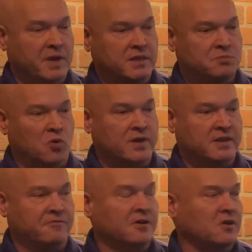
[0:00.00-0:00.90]
is more
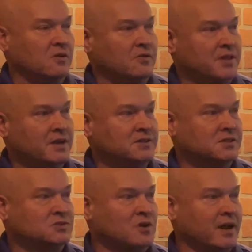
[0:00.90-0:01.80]
difficult than just
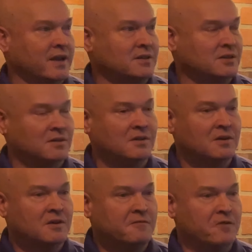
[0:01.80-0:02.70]
trying to
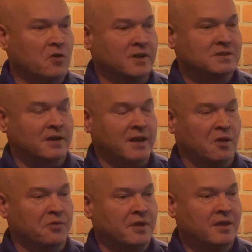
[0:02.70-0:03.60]
focus on
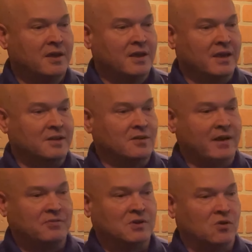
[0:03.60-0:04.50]
health. And you don't
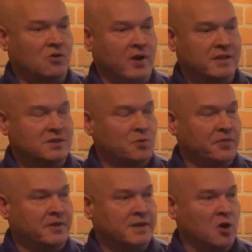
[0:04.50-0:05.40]
have to go crazy with
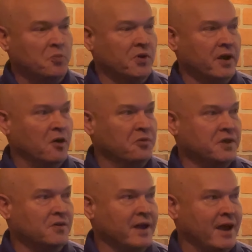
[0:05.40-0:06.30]
it to help your health. You
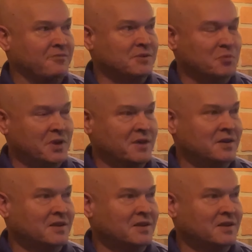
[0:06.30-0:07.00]
don't have to be